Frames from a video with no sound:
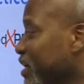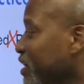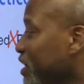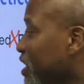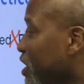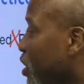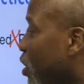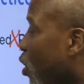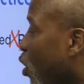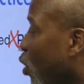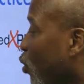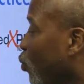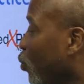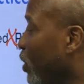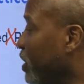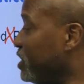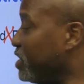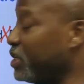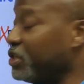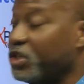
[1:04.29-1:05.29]
you on
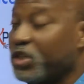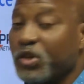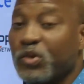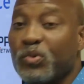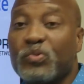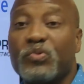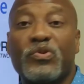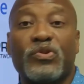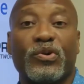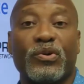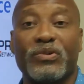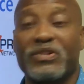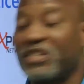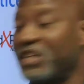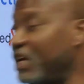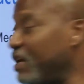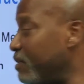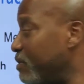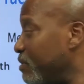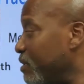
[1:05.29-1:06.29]
Wednesday, June
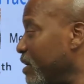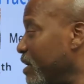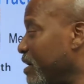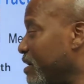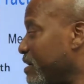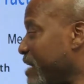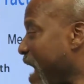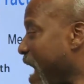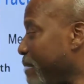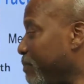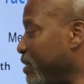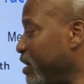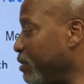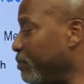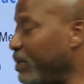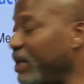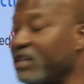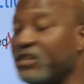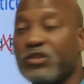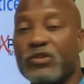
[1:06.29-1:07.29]
13th, 9
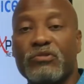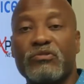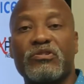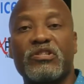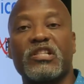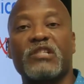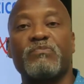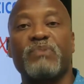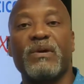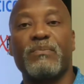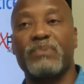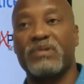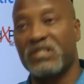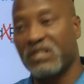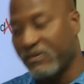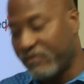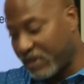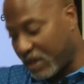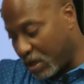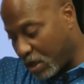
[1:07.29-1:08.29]
p.m. Eastern, 6 p.m.
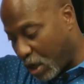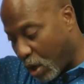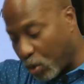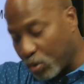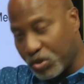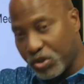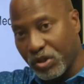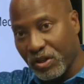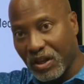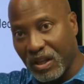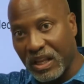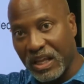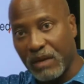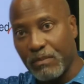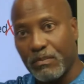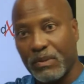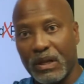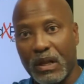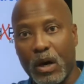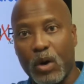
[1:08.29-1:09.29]
Pacific. Go to the
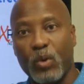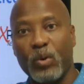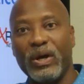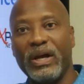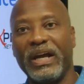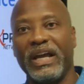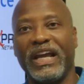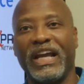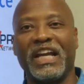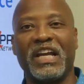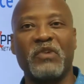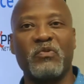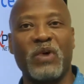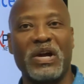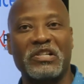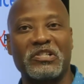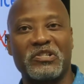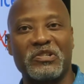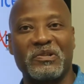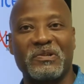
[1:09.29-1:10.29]
link below and get
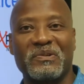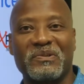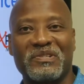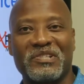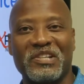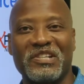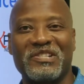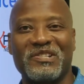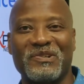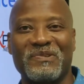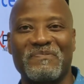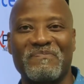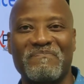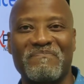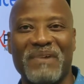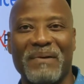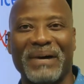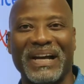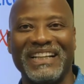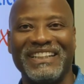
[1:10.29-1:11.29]
registered. See you soon.
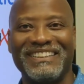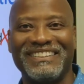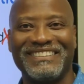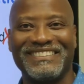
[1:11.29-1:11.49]
Bye-bye.